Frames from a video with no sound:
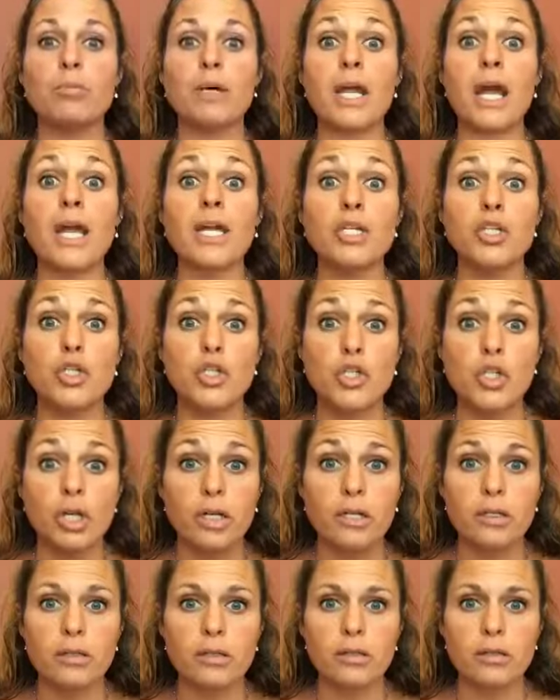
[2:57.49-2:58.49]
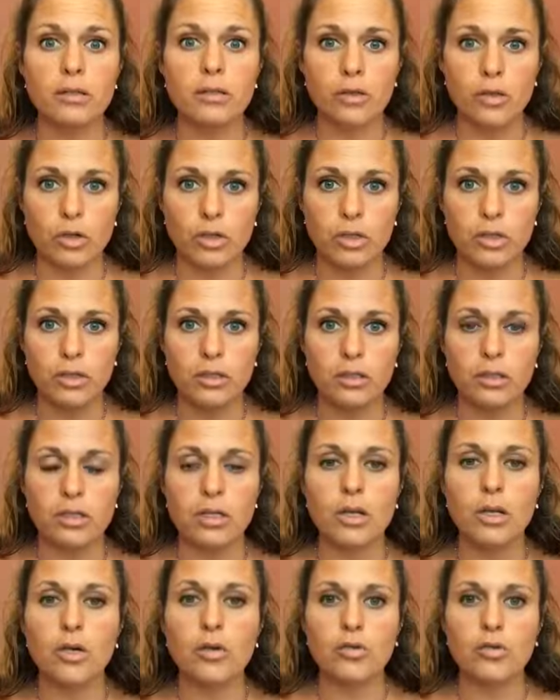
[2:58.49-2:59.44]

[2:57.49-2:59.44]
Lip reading: but I just couldn't